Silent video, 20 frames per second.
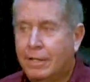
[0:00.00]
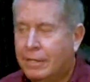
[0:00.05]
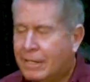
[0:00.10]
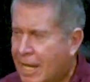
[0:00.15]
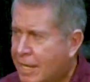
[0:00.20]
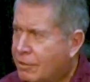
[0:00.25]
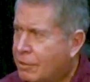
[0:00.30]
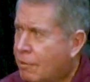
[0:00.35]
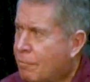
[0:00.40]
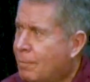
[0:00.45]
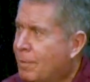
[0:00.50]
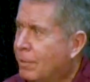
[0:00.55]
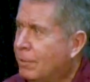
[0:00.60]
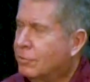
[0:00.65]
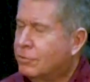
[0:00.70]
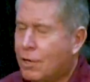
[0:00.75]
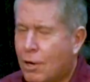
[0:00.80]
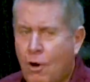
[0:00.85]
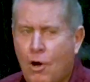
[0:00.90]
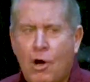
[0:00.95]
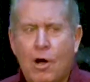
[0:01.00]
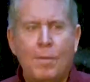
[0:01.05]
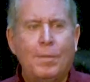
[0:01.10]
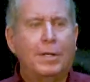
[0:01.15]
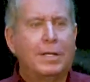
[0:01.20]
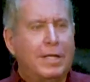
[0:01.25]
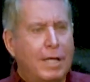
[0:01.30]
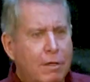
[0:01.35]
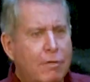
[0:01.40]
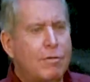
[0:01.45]
Take this pill, go home,
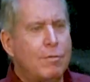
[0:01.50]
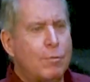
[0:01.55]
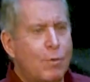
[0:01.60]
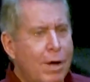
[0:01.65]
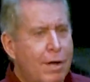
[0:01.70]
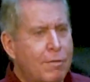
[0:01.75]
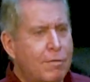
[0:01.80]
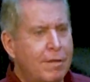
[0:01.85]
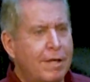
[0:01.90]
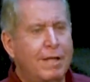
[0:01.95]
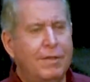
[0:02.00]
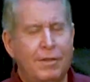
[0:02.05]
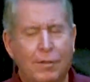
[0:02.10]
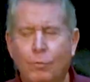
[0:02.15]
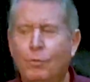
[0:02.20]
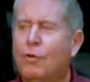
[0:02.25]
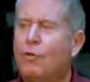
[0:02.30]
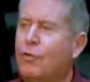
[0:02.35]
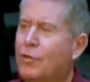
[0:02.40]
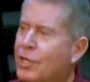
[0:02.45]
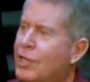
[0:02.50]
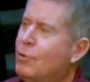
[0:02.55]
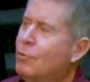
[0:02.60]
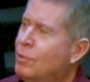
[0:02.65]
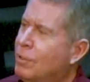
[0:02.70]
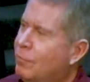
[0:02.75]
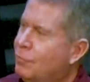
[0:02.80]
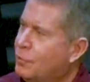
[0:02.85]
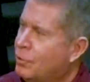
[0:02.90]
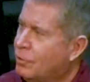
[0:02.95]
get some rest, and then we'll see you
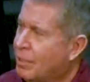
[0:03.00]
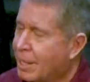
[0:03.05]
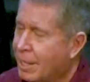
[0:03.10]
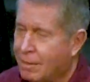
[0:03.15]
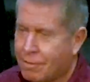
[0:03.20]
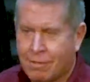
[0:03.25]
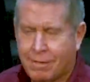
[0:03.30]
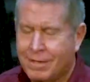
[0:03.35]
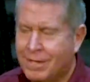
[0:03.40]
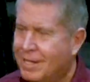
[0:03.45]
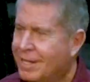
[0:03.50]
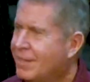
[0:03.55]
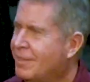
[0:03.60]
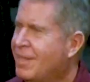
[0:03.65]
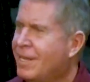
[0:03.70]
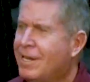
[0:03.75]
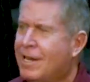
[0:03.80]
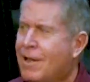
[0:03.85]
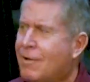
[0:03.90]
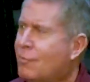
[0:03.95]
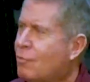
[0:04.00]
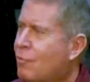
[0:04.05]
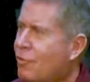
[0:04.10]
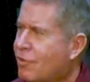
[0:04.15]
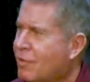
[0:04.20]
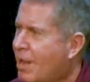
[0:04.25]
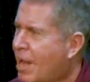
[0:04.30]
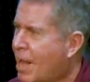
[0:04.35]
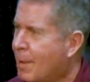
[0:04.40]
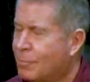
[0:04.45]
in a few days. They never
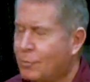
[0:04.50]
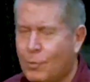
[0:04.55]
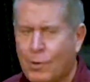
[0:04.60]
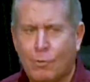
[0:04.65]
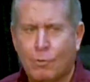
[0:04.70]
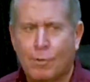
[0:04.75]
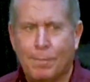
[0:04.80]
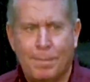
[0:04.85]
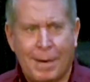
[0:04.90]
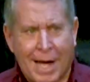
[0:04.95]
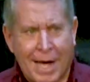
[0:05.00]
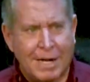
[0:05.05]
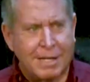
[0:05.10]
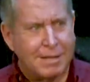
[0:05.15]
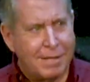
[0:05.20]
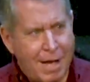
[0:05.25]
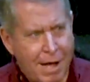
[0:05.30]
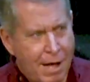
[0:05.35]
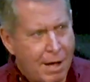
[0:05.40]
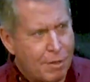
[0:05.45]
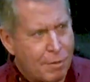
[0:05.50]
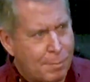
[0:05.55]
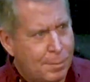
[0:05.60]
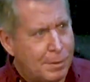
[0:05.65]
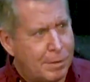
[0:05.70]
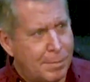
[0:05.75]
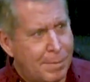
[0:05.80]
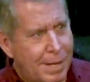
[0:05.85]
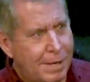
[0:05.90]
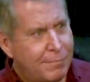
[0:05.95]
stopped. We were back at the
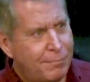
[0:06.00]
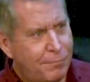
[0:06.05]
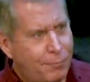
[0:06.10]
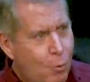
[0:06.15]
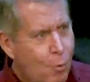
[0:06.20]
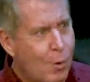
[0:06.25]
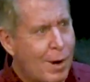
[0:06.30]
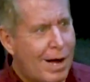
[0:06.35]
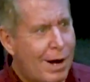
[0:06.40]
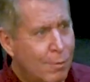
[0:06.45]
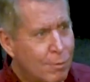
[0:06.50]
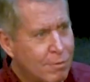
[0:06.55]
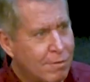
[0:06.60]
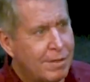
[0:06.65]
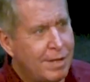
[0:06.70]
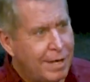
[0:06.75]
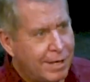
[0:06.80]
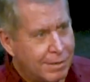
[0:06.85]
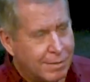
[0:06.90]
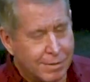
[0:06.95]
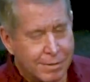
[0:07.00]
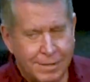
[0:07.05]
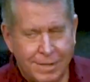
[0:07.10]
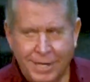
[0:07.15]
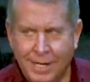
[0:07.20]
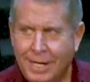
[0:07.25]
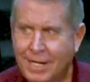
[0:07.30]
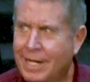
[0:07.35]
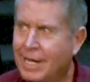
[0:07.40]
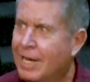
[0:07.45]
hospital about four hours later,
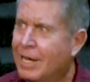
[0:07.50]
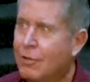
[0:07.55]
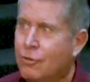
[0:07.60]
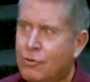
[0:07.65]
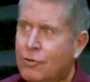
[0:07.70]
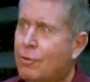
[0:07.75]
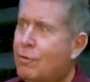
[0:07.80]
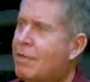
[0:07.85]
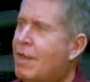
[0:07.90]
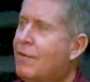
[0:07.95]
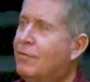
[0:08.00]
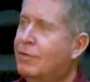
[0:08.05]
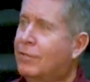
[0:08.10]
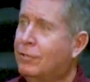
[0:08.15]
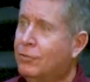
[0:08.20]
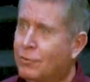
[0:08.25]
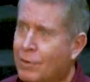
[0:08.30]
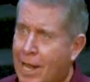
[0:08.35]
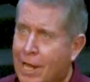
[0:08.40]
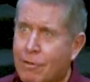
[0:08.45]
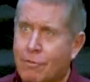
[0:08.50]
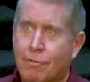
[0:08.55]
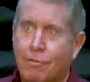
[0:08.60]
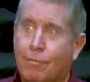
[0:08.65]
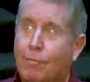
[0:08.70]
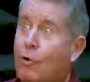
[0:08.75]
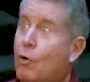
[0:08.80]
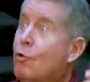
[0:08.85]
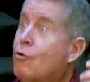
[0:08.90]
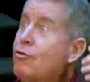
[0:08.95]
and she was having contractions.
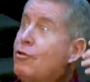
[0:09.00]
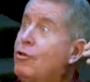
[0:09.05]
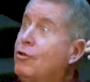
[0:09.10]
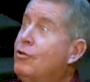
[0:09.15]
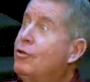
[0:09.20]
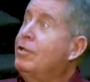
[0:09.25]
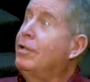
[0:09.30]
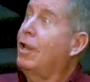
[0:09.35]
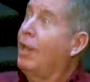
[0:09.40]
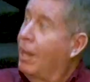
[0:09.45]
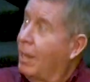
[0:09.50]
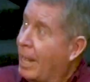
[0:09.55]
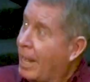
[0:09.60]
Of course, she couldn't